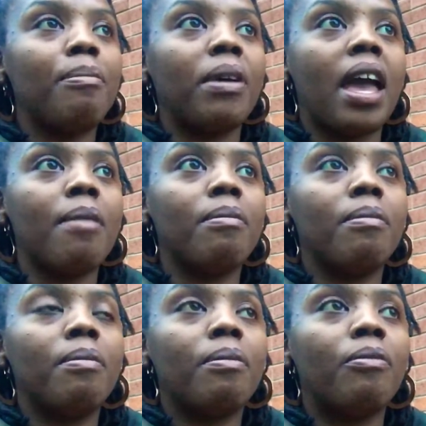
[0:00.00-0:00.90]

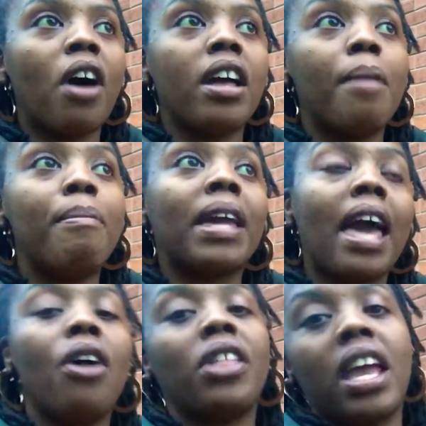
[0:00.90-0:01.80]
p.m. via
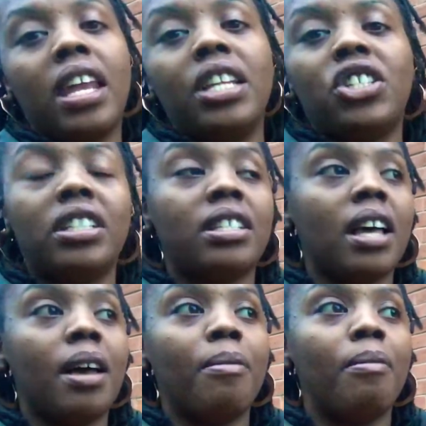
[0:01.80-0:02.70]
Mikel the Energy's
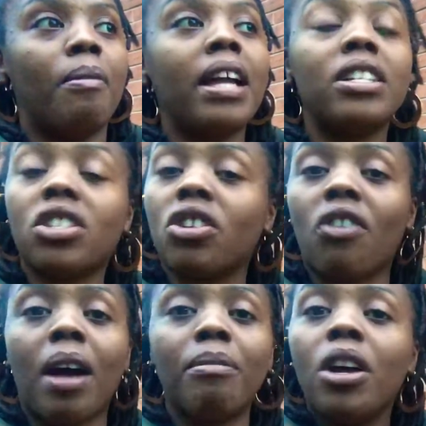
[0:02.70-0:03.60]

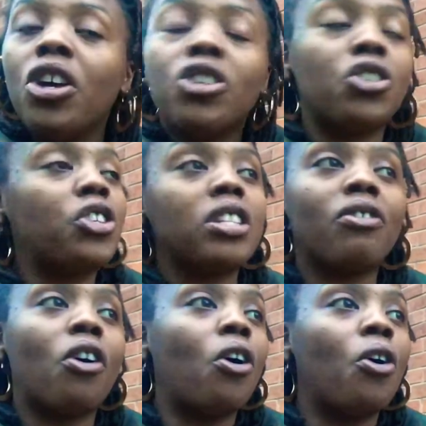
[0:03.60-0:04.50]
Instagram. So Cheza
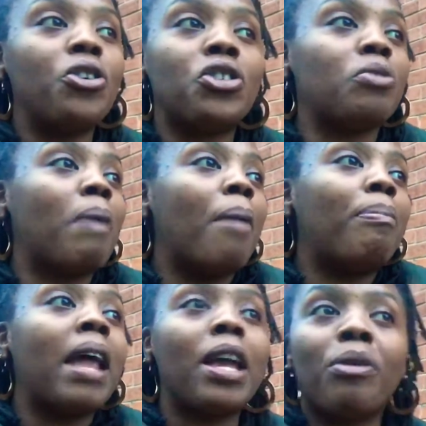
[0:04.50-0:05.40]
Roho is just about
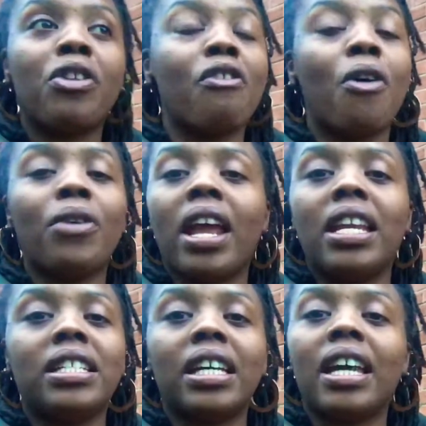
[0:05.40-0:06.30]
playing with your own
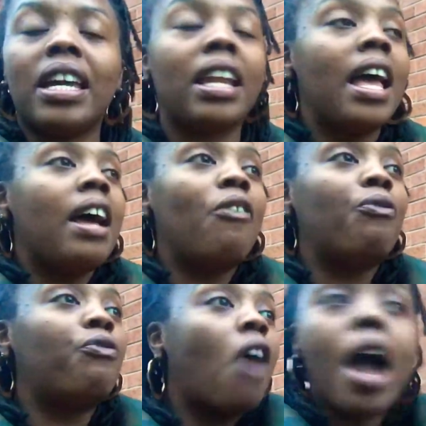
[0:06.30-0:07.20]
energy and
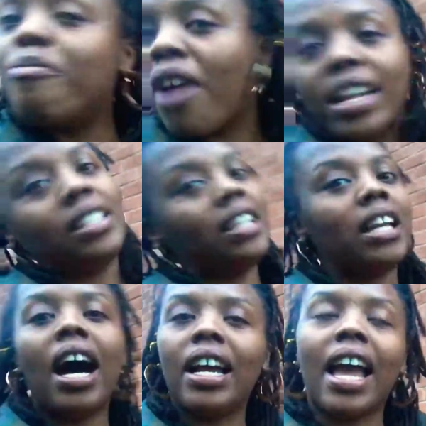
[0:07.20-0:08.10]
vibrating
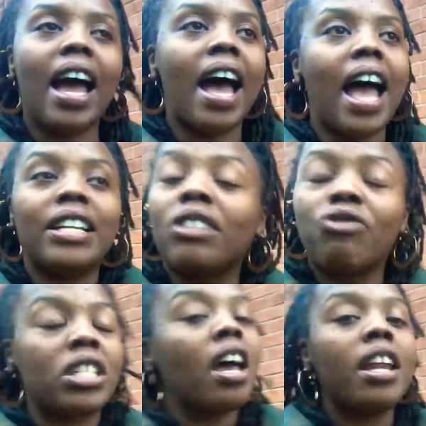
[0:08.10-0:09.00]
higher and
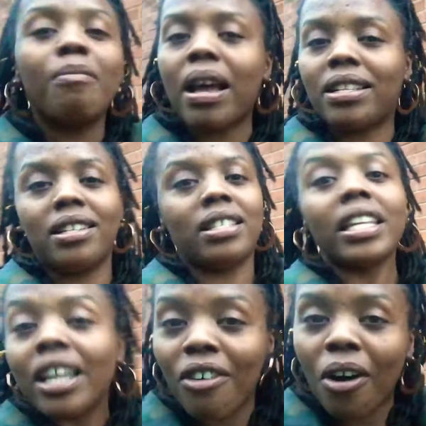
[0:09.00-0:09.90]
returning back to
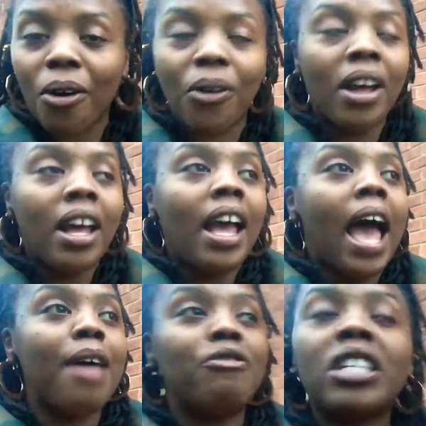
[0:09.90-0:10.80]
zero.
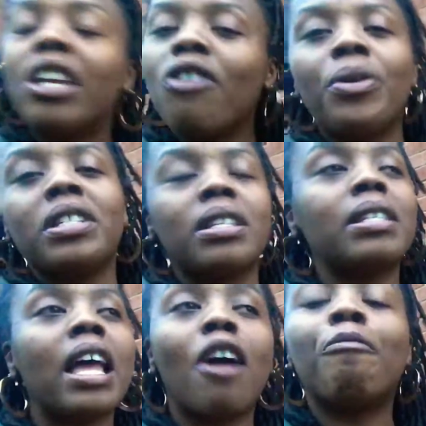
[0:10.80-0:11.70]
And zero is a
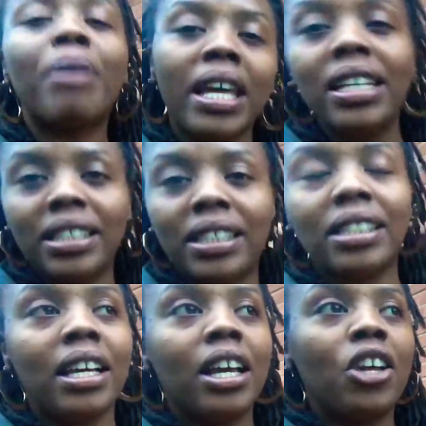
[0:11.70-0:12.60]
state of
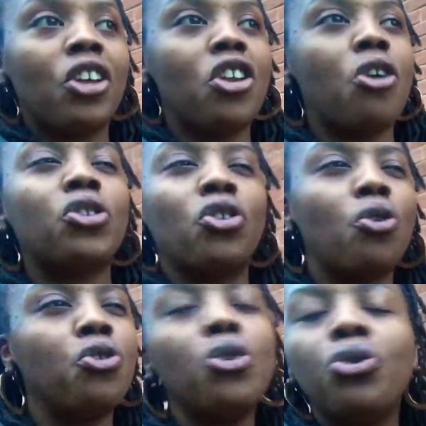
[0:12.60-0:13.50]
peace, you know, so
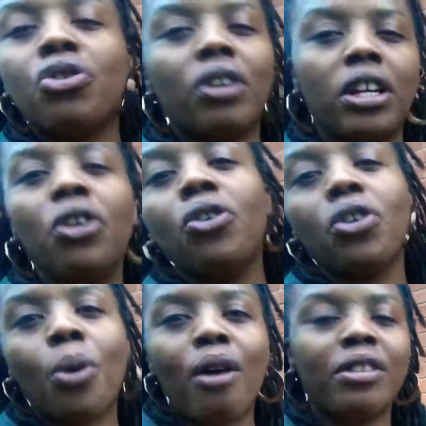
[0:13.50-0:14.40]
you're neutral in who
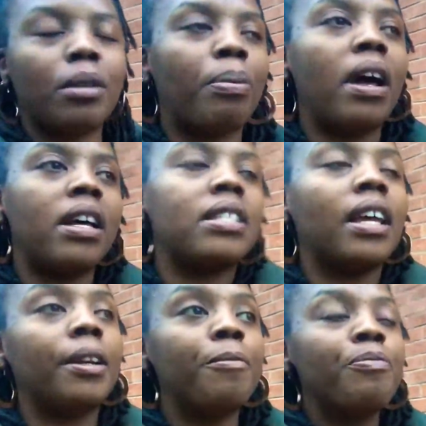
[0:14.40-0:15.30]
you are as a
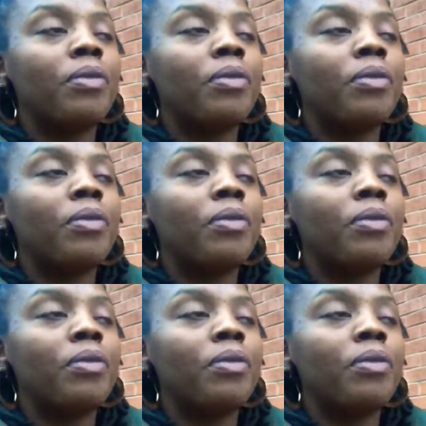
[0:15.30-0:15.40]
person.